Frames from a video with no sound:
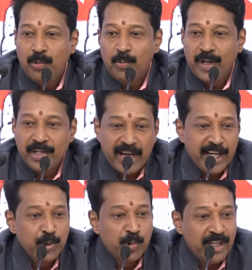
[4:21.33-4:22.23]
we are
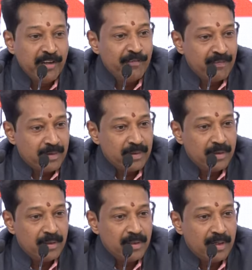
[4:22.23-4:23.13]
trying to give
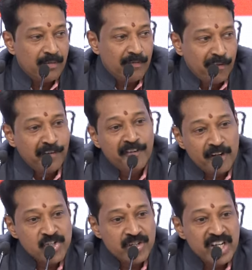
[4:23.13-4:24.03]
food for
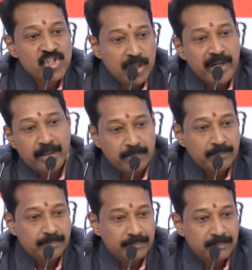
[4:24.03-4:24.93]
street children
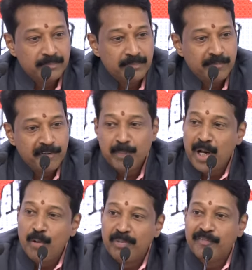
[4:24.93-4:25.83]
from
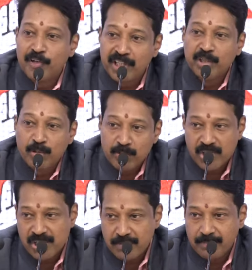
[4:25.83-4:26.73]
November 14th
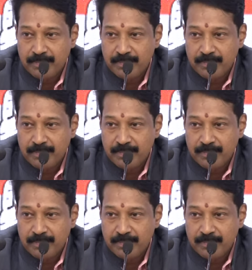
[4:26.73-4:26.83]
onwards.